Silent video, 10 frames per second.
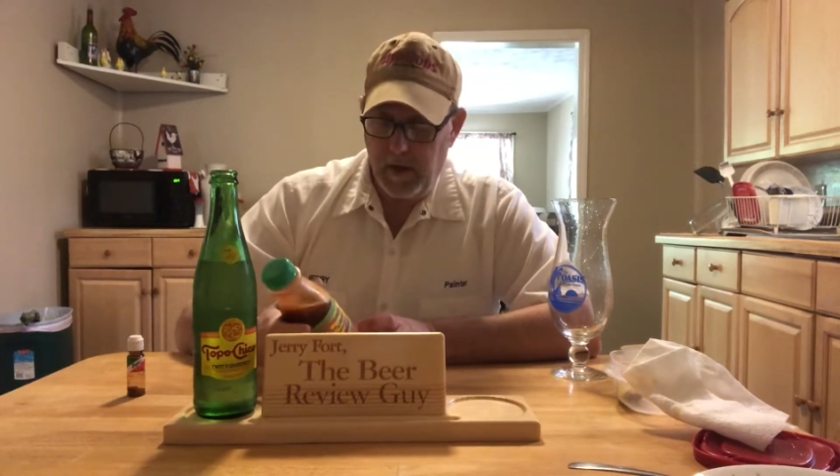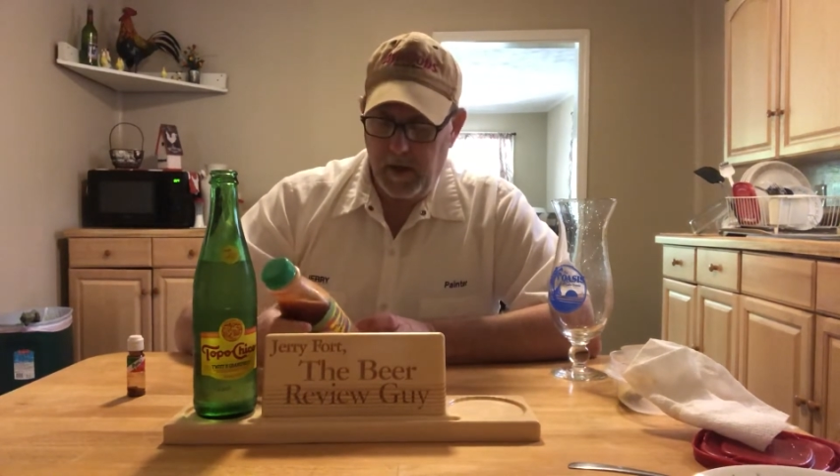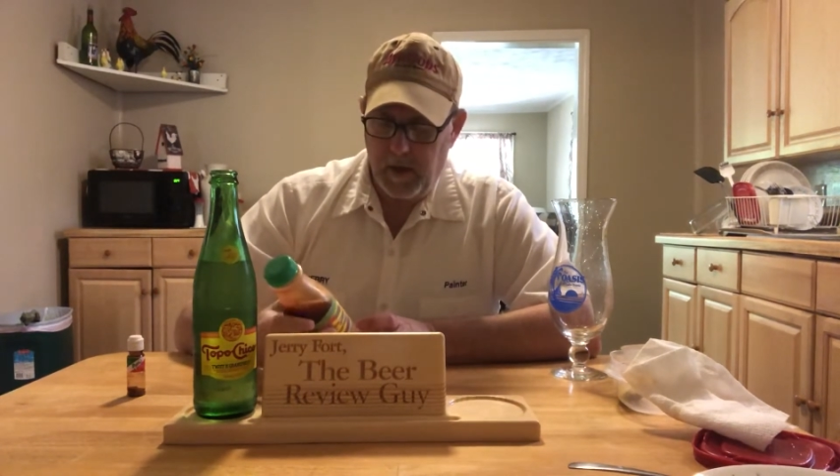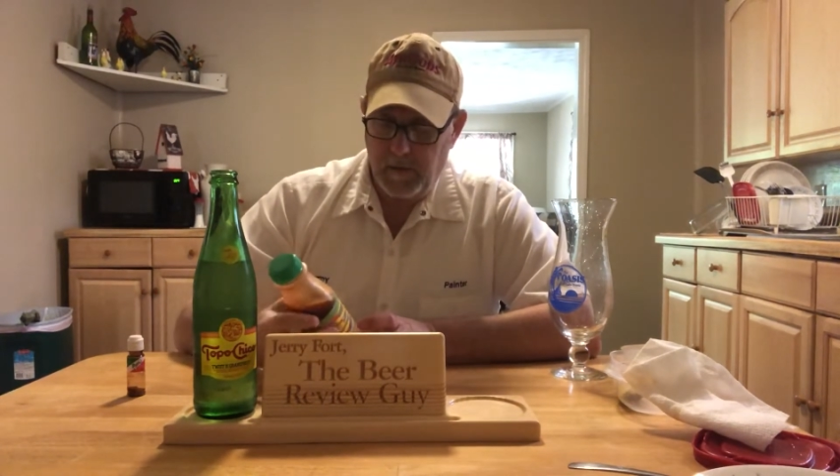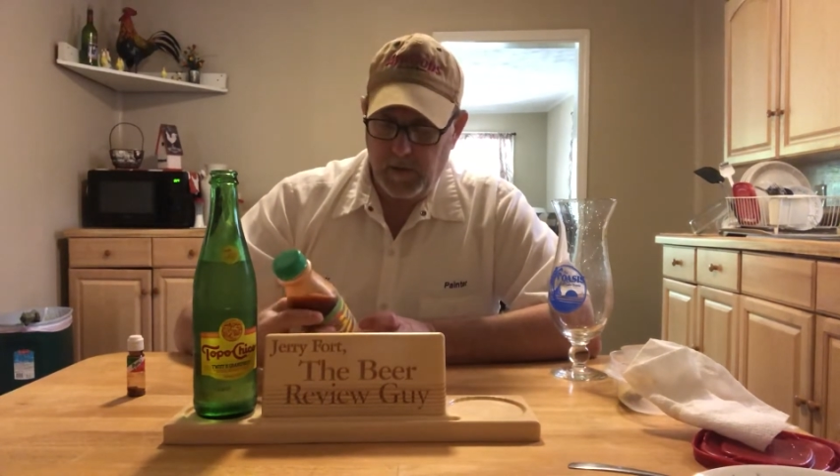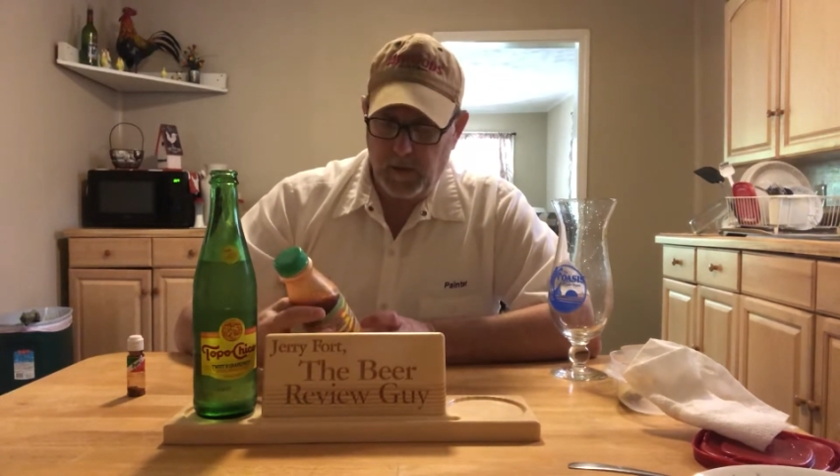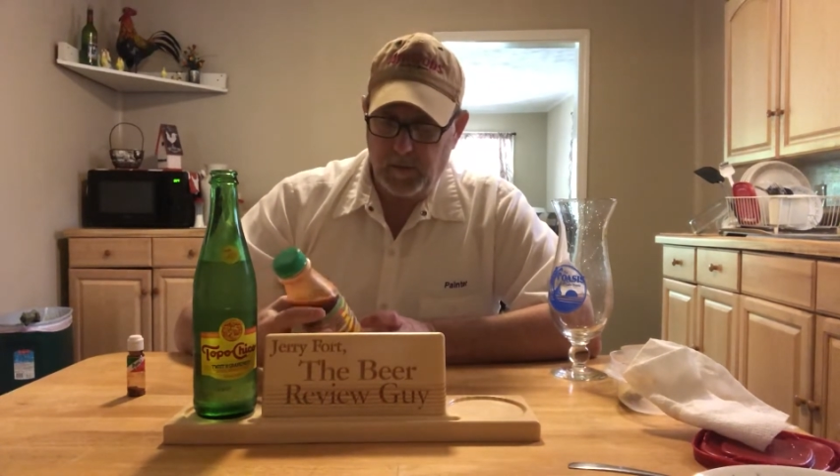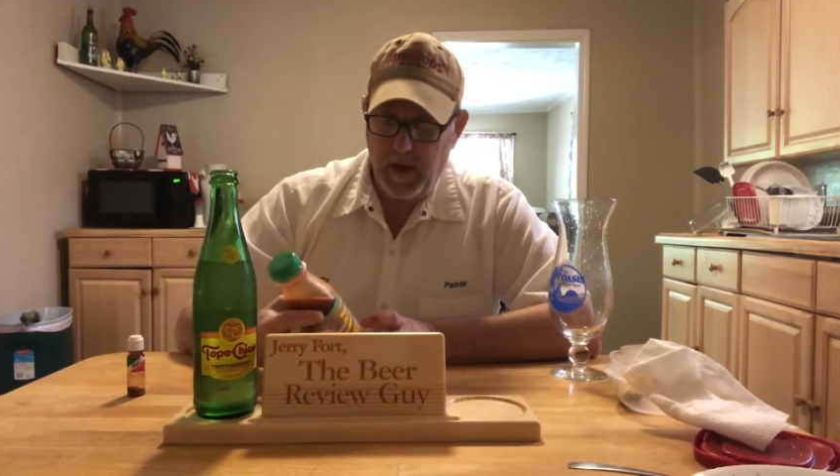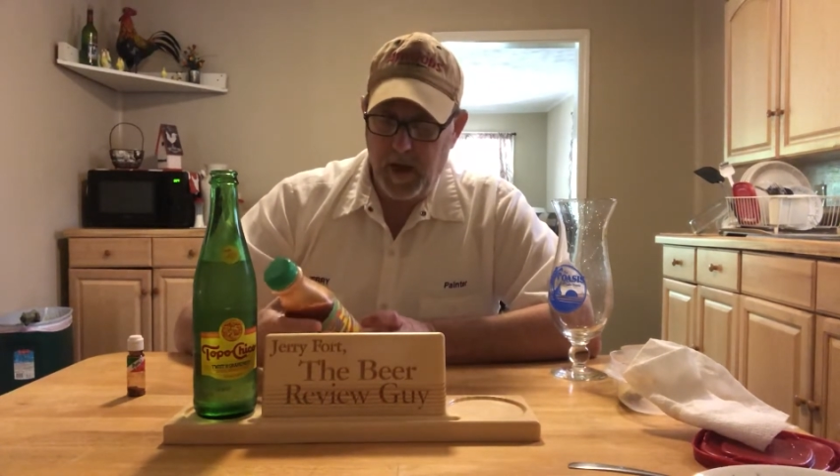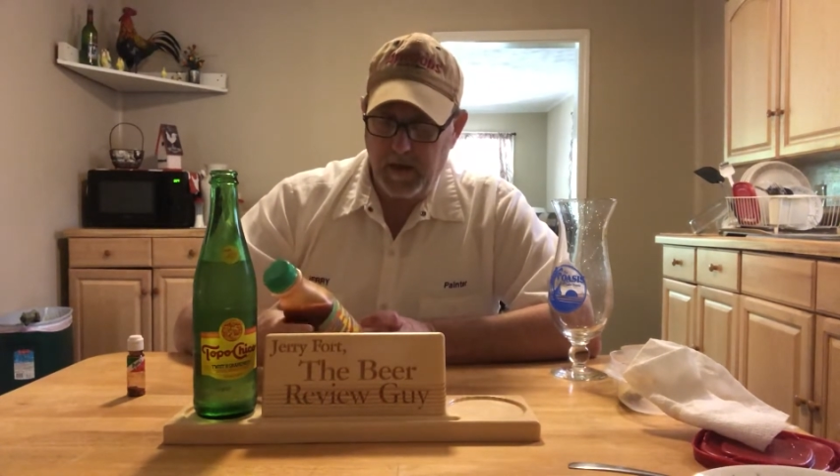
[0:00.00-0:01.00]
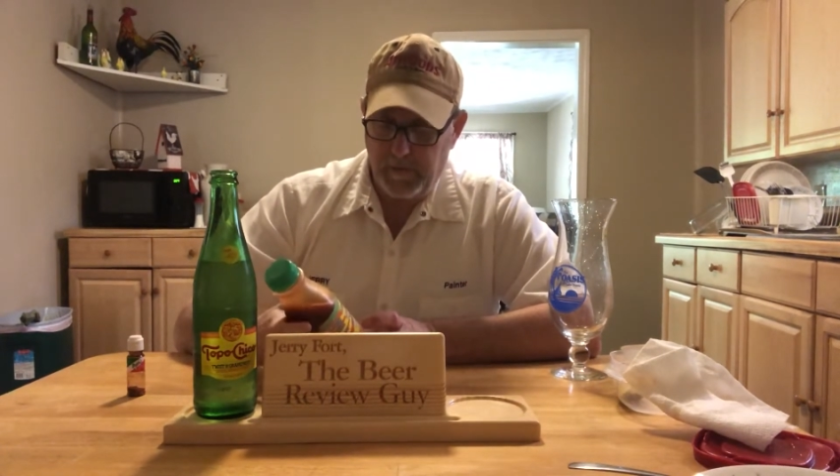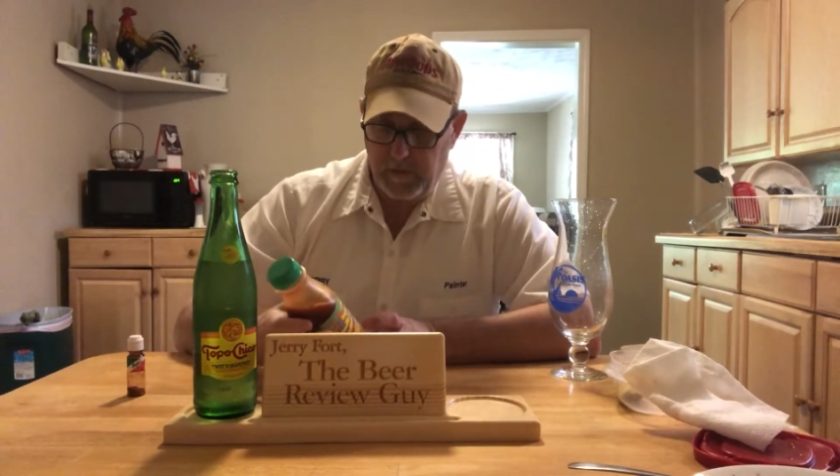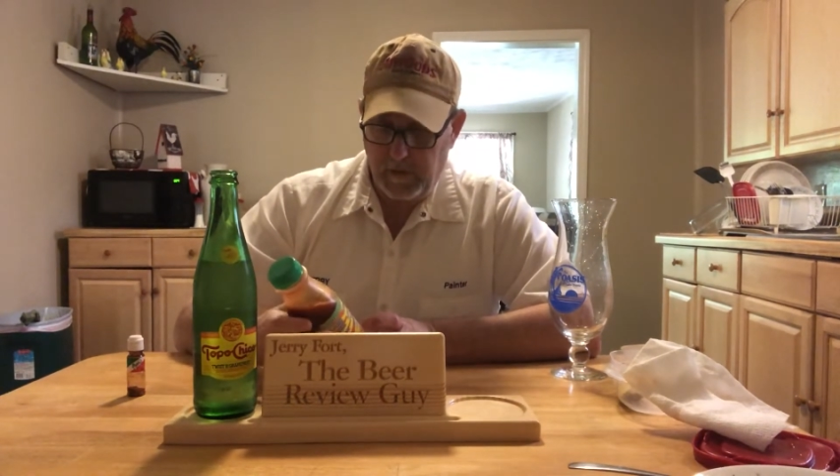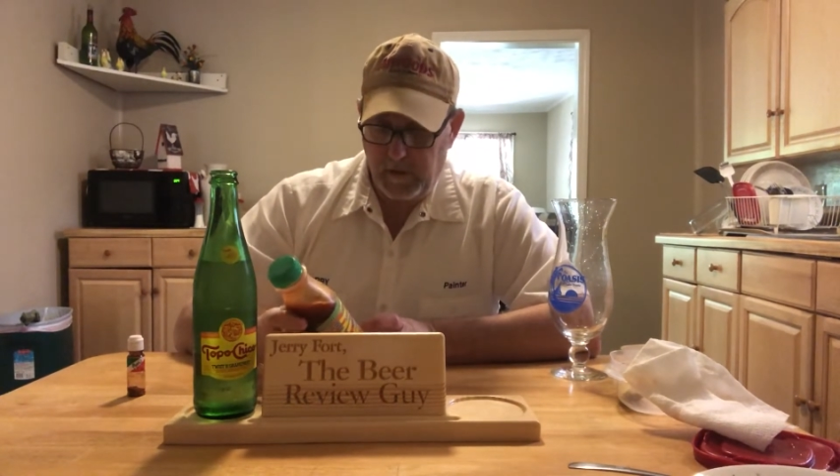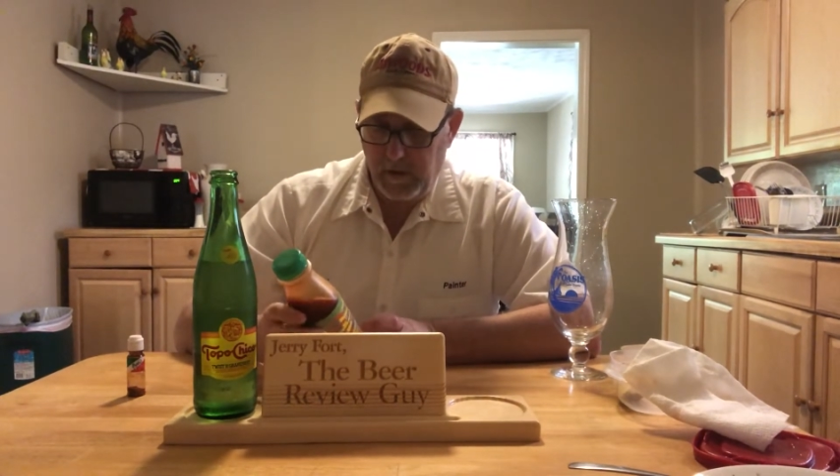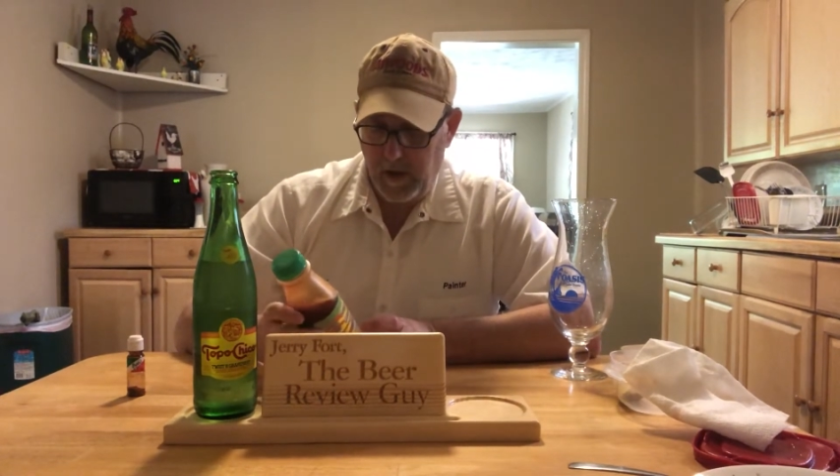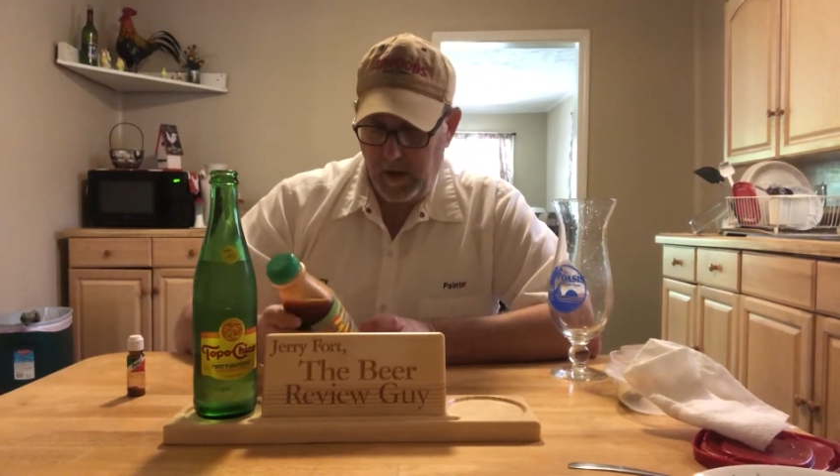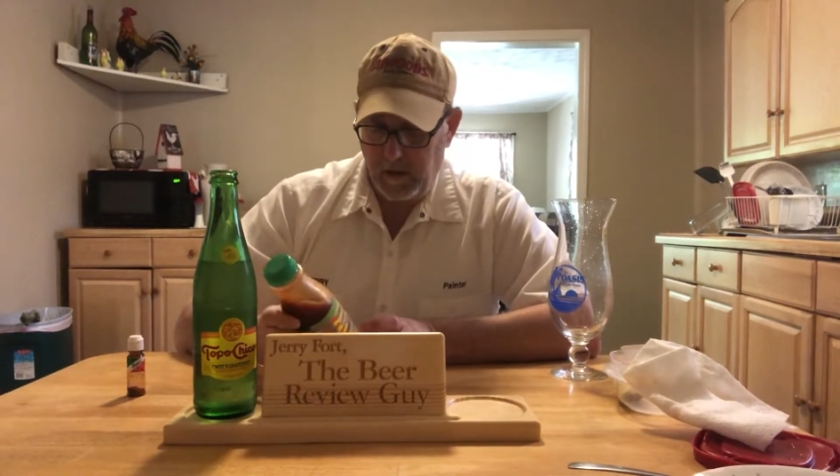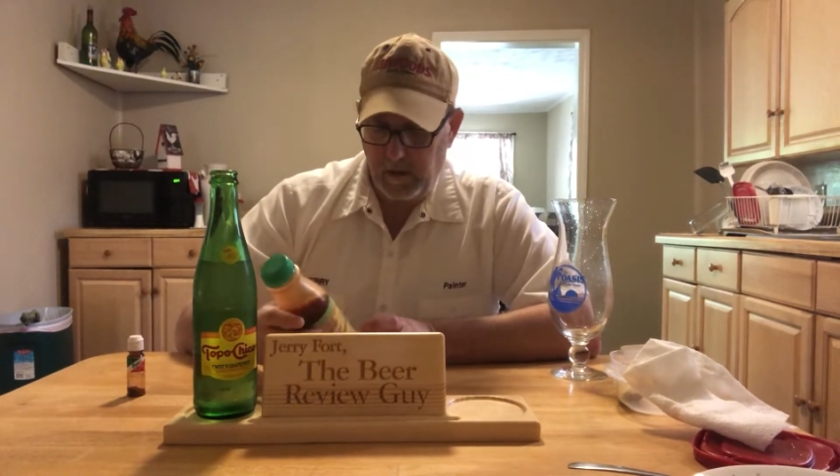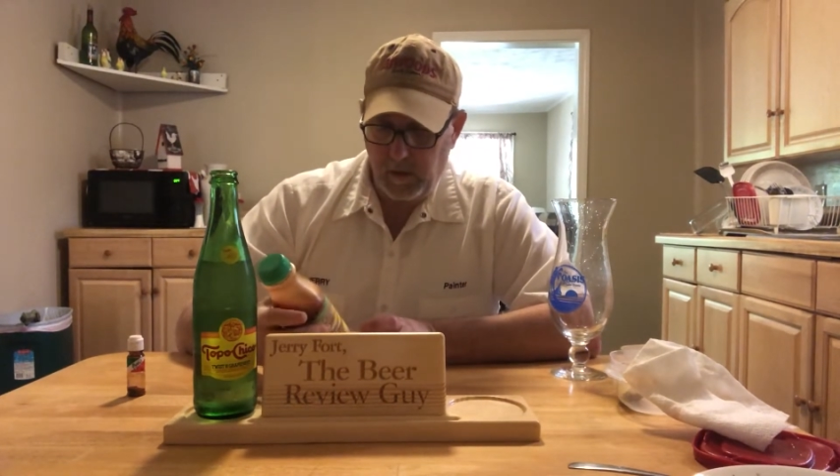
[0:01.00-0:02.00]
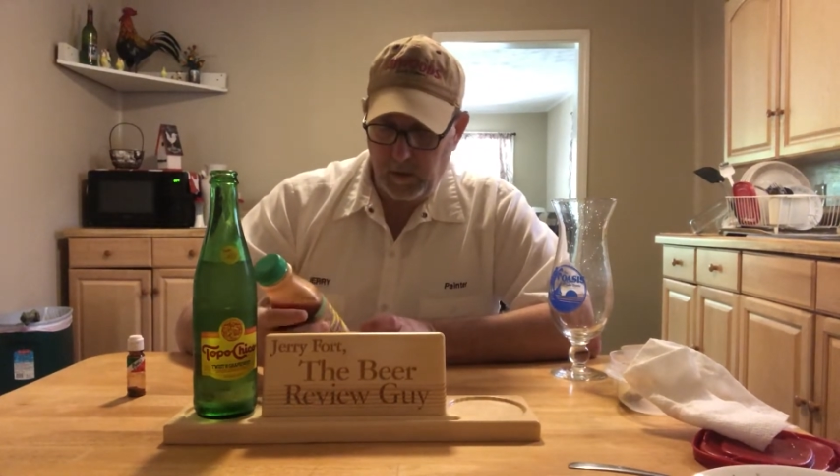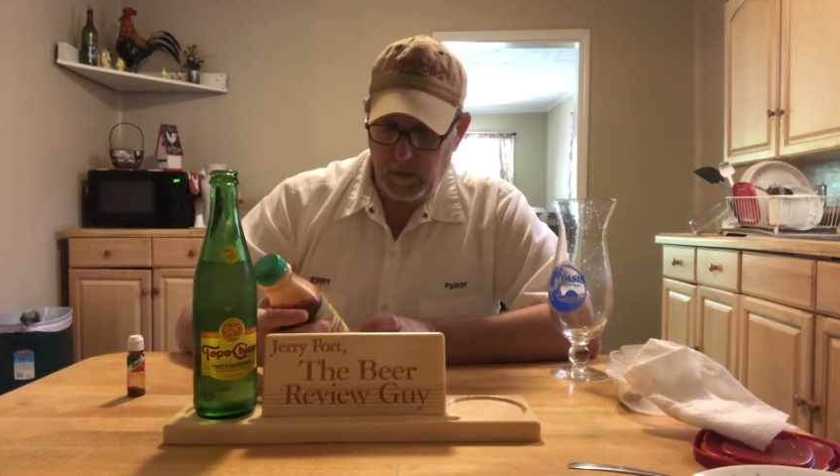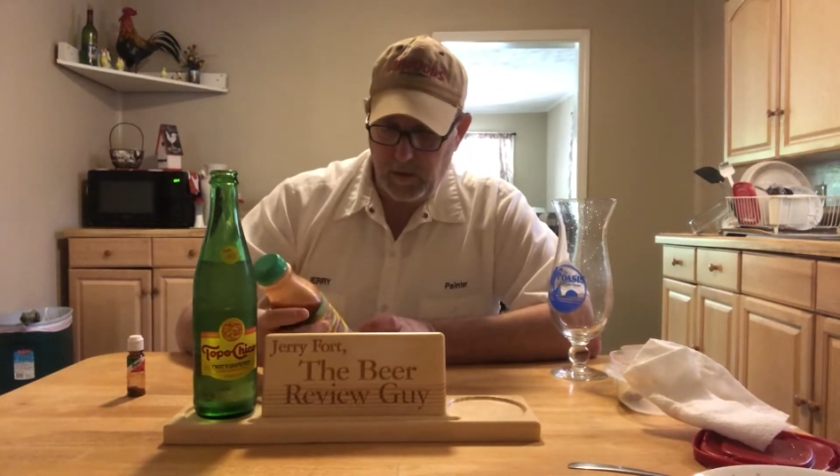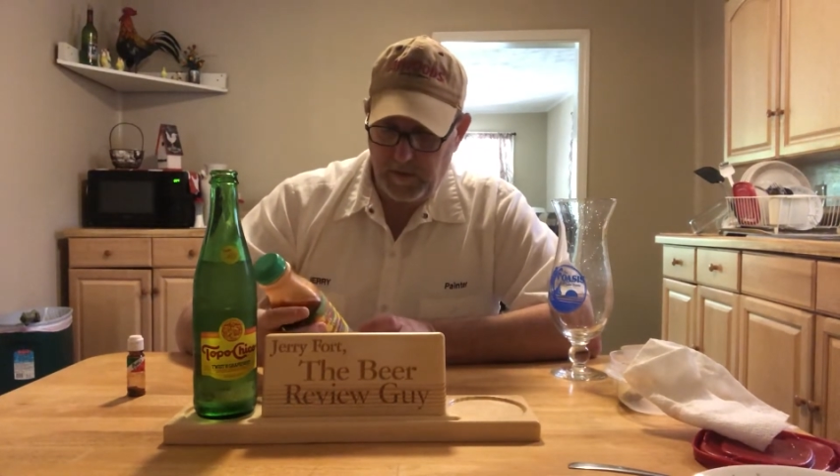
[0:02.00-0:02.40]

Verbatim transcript: um, so I'm kind of trying to uh,